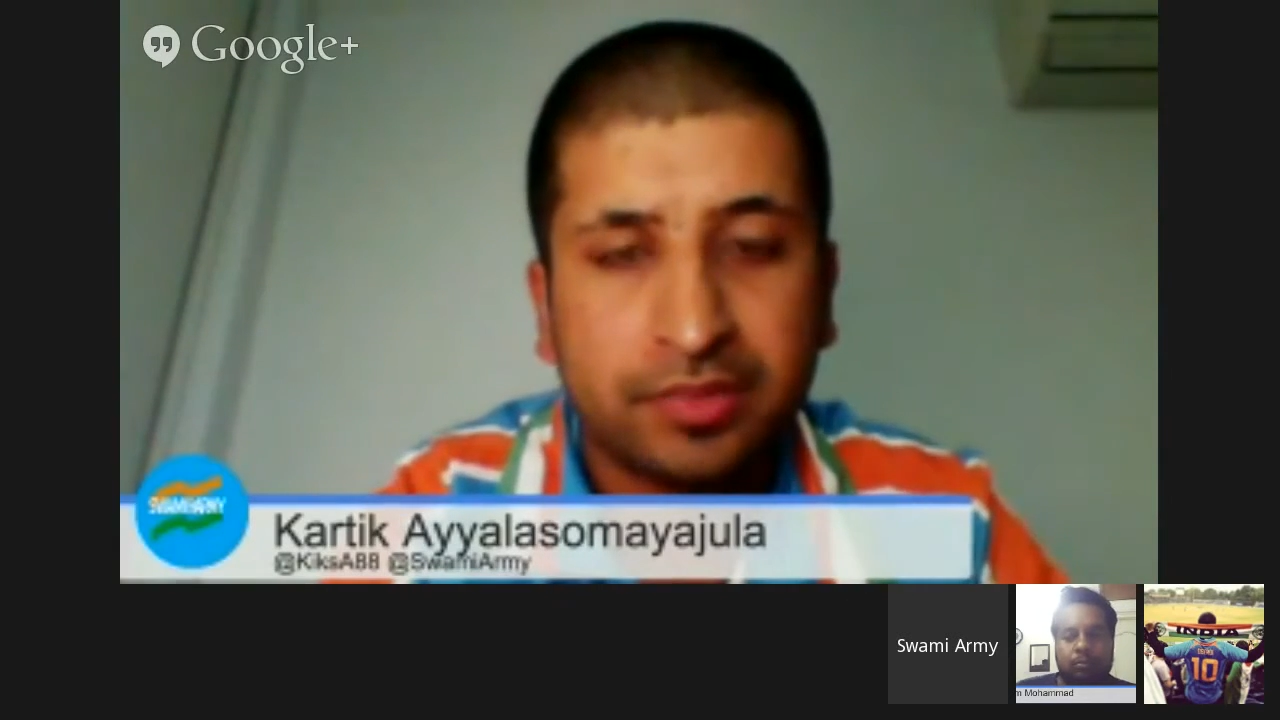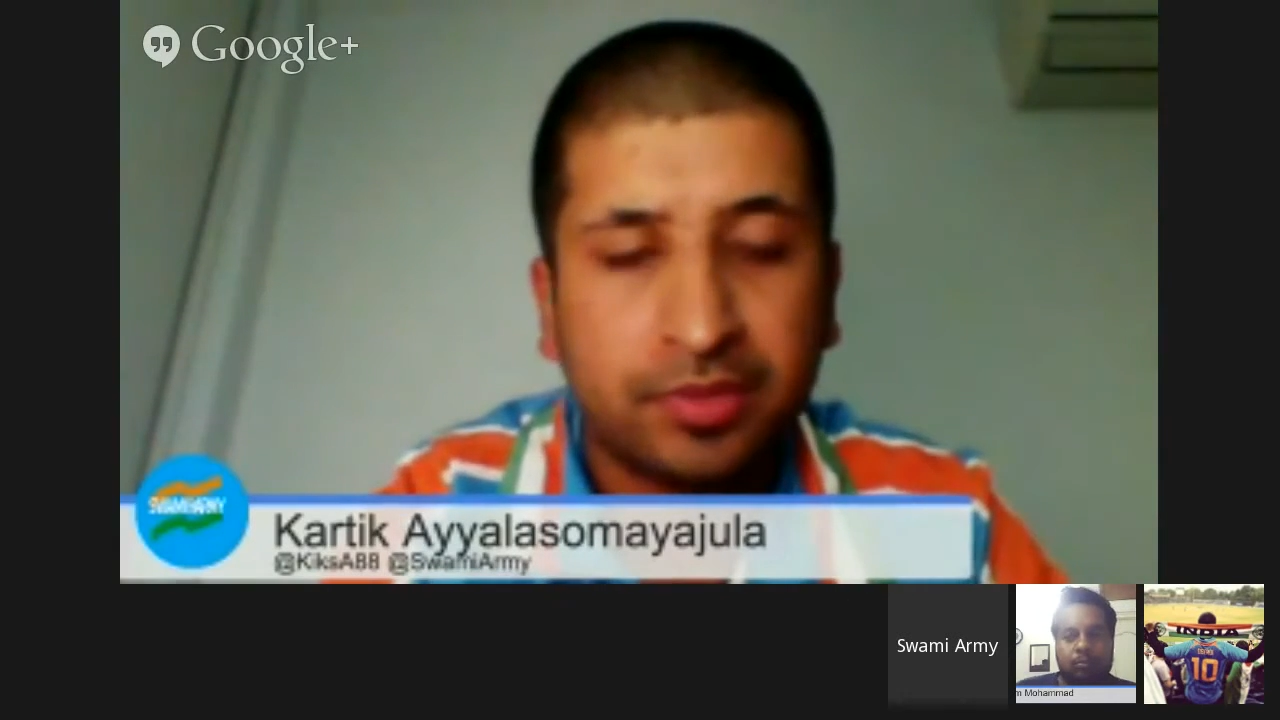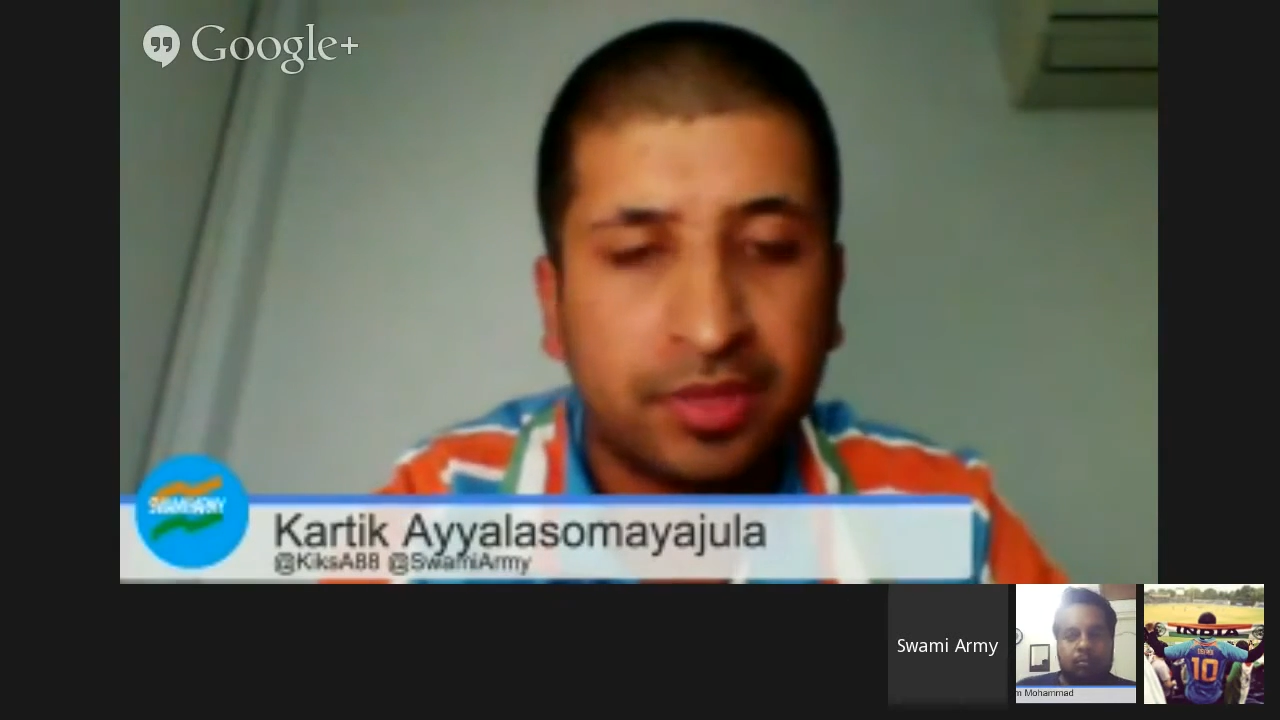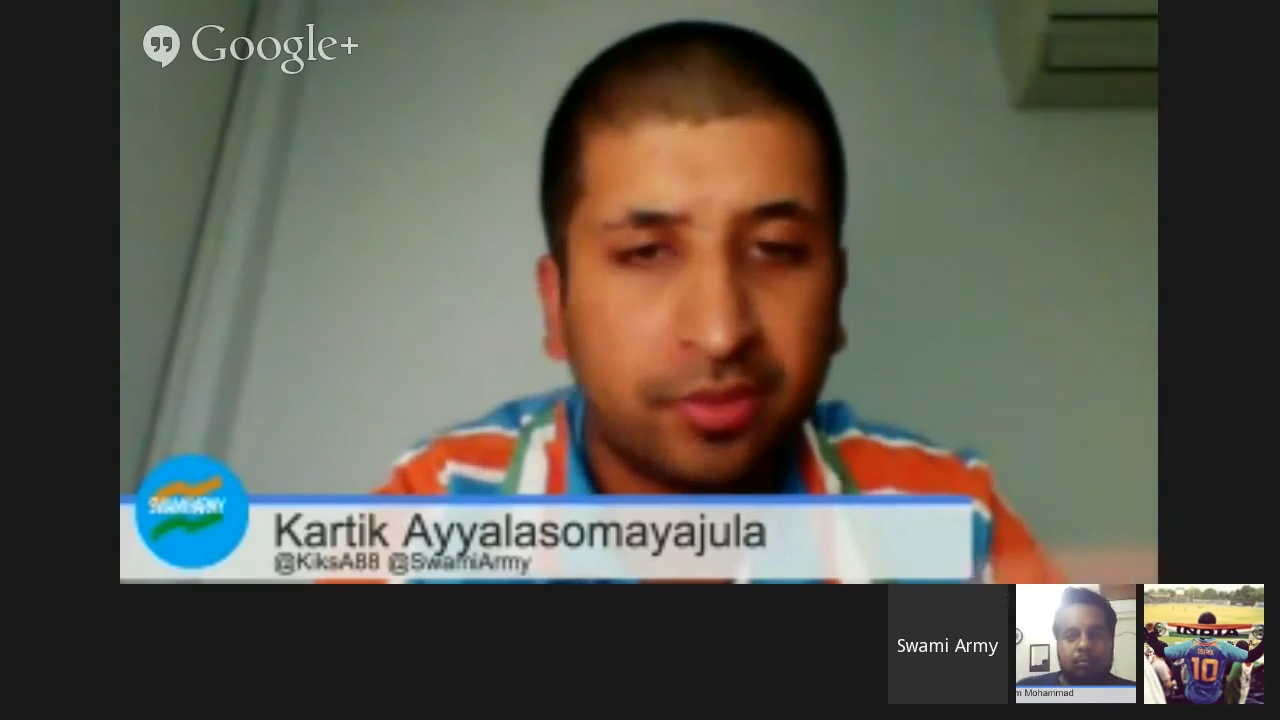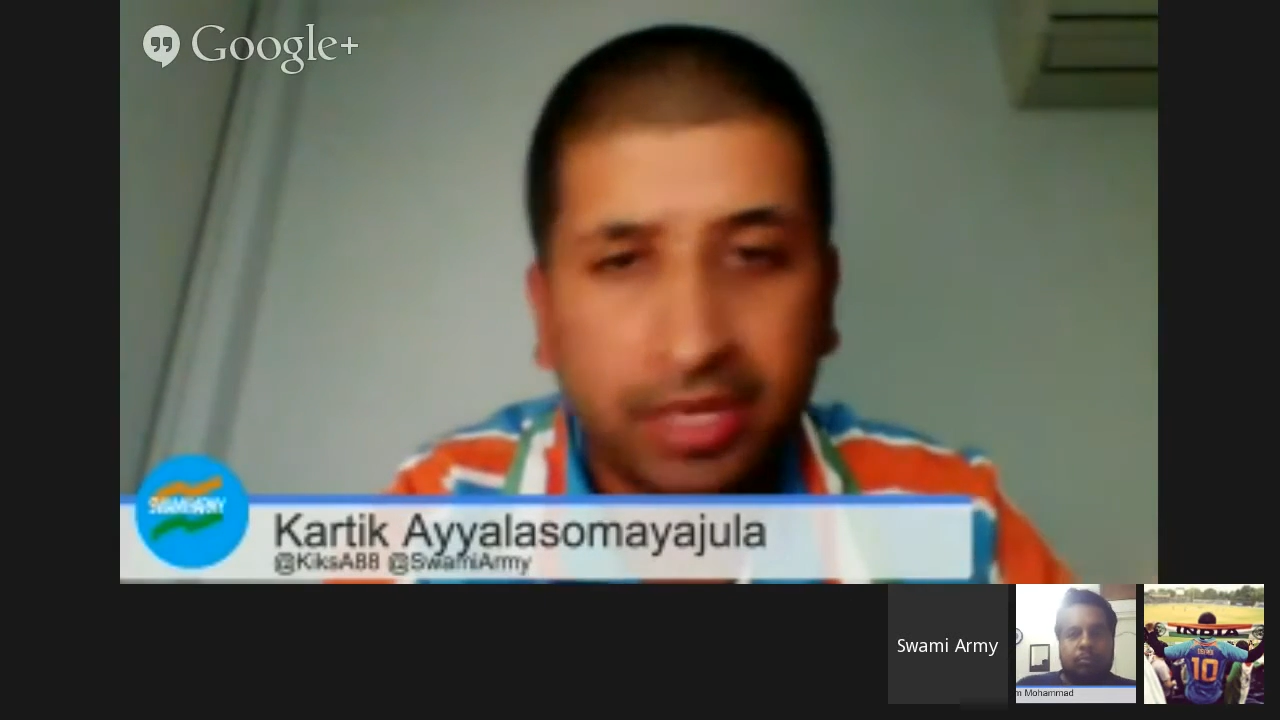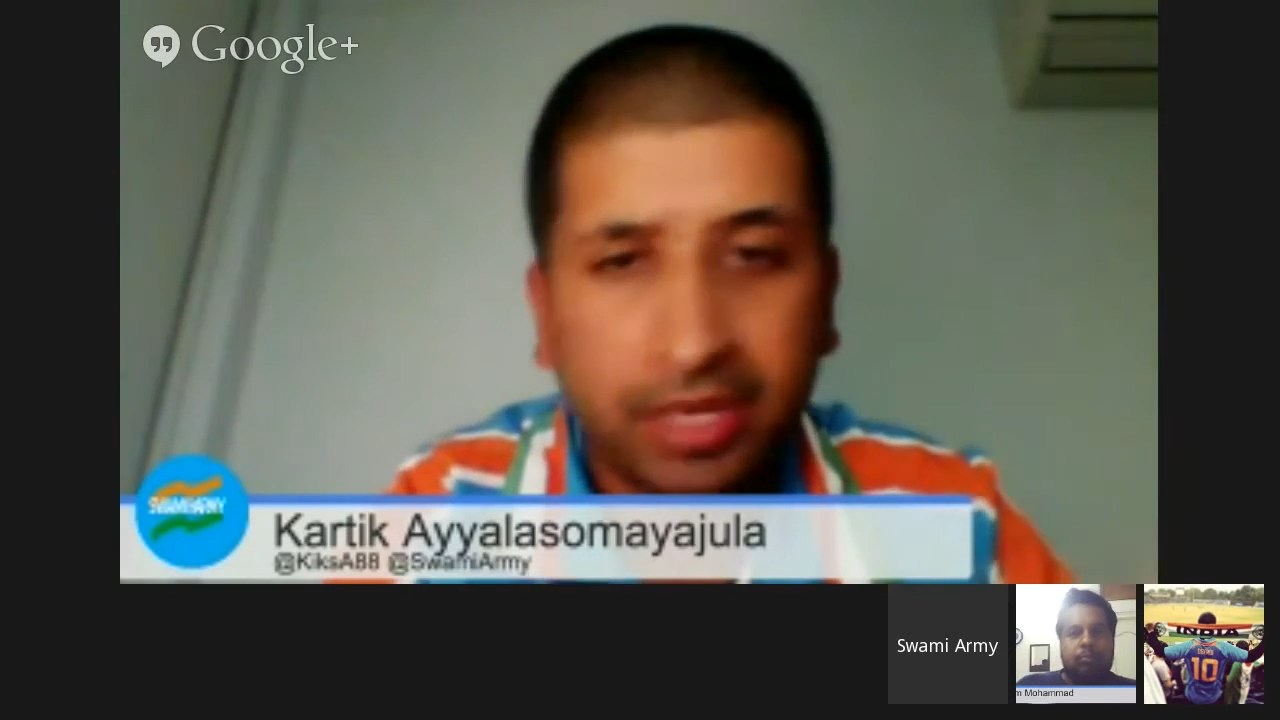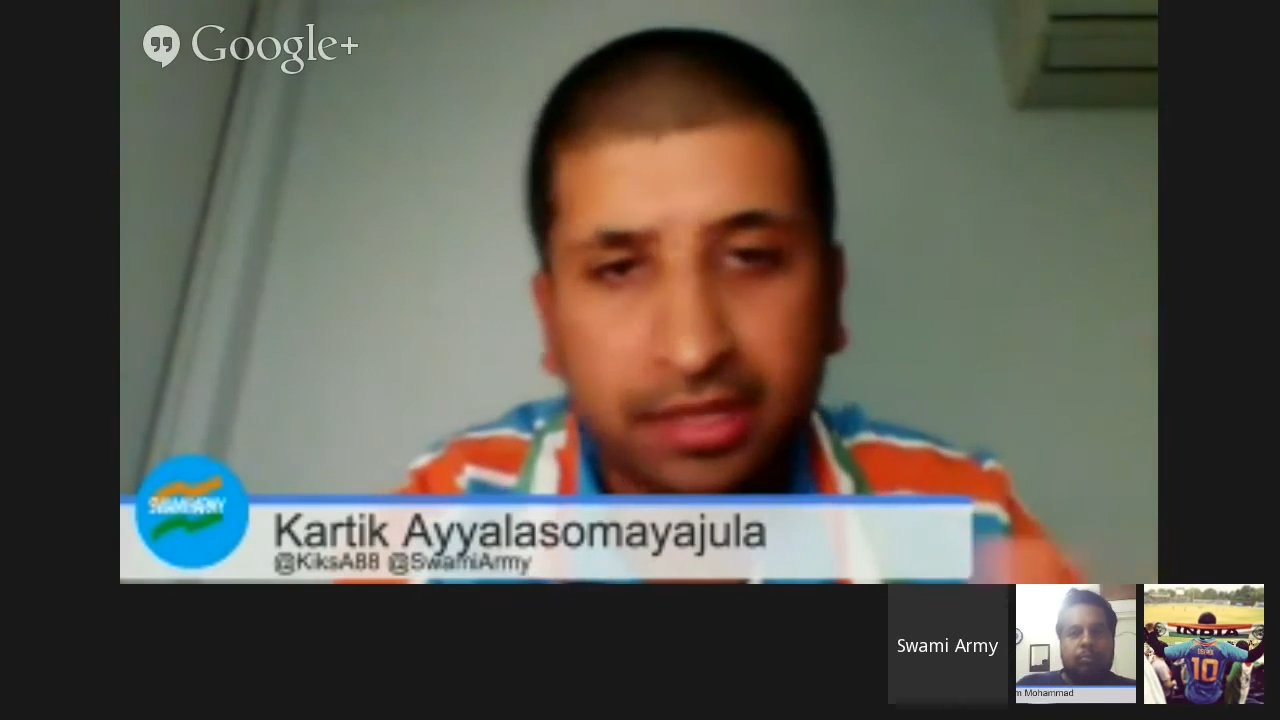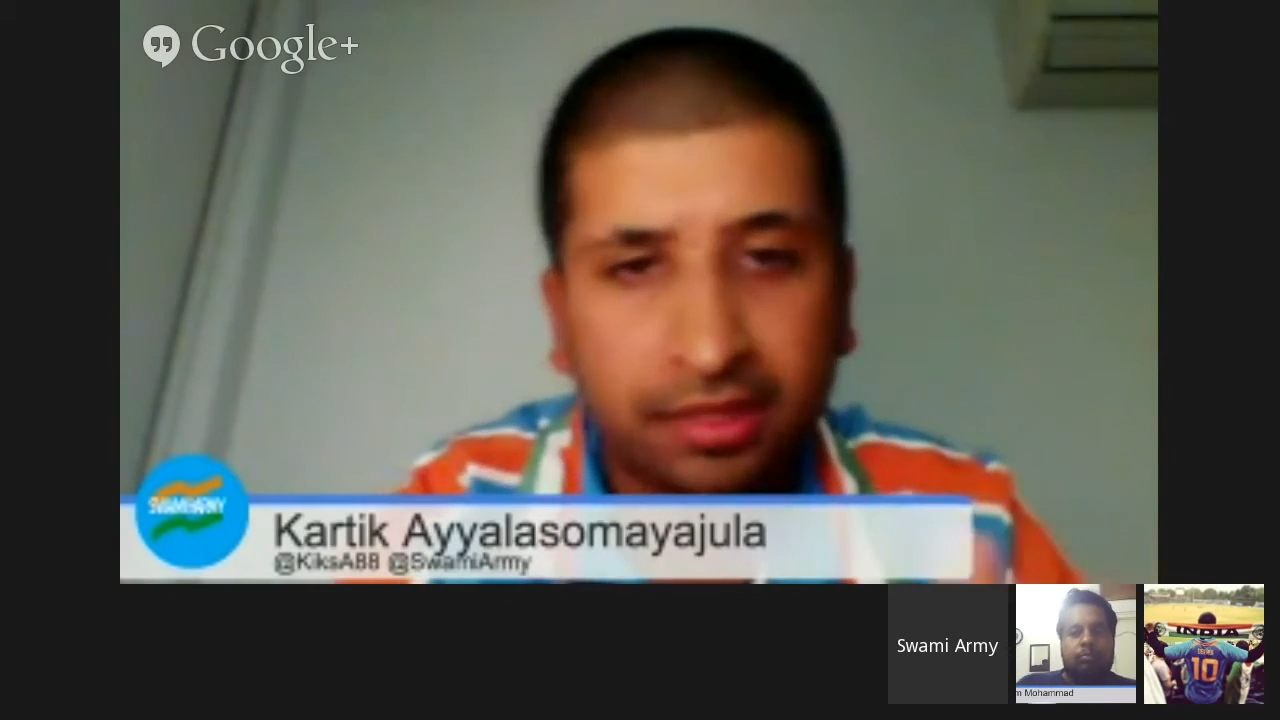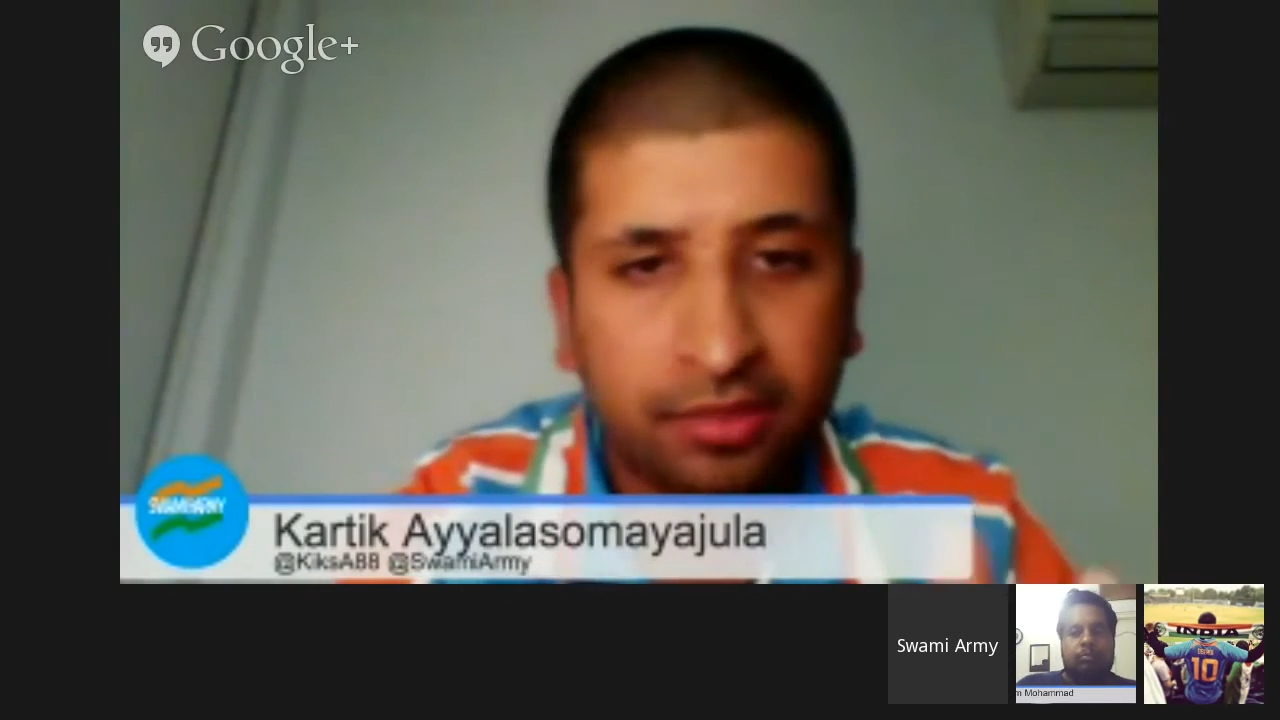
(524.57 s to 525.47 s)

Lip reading: whether it be